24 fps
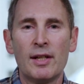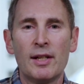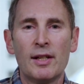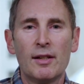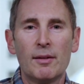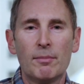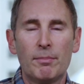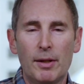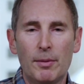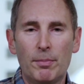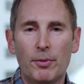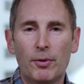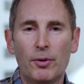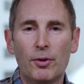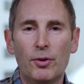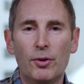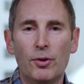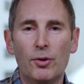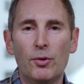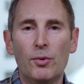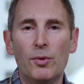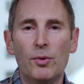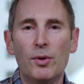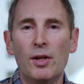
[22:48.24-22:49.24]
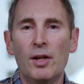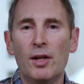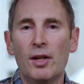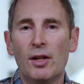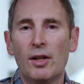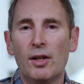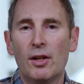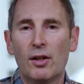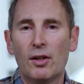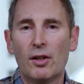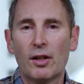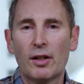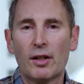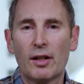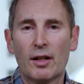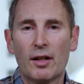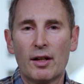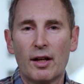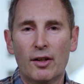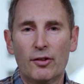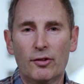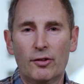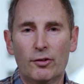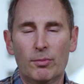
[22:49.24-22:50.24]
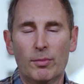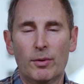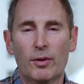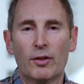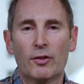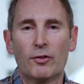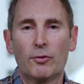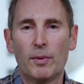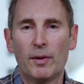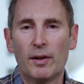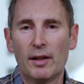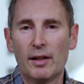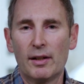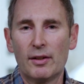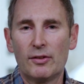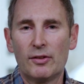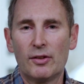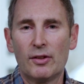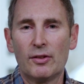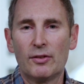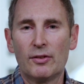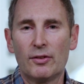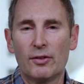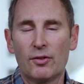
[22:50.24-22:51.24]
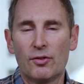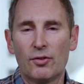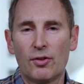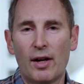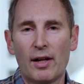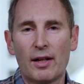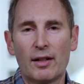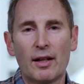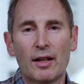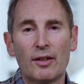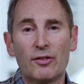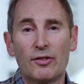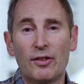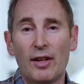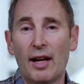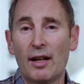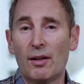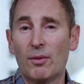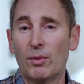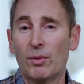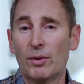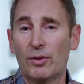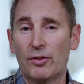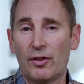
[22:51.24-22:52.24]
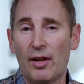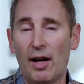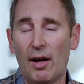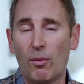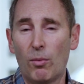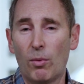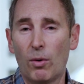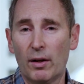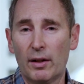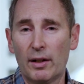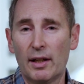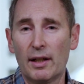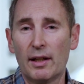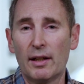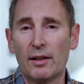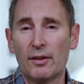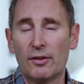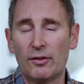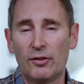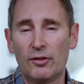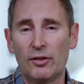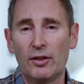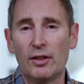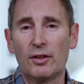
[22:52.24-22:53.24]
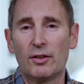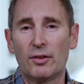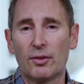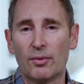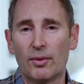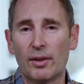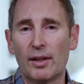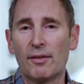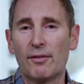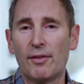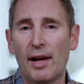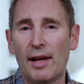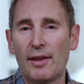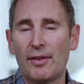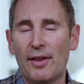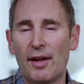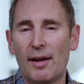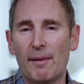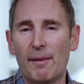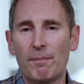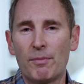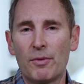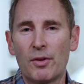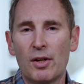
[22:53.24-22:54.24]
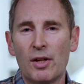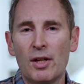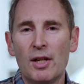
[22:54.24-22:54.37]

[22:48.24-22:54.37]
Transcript: people who look at customer experiences and try to dissect what's not working and seek to reinvent them.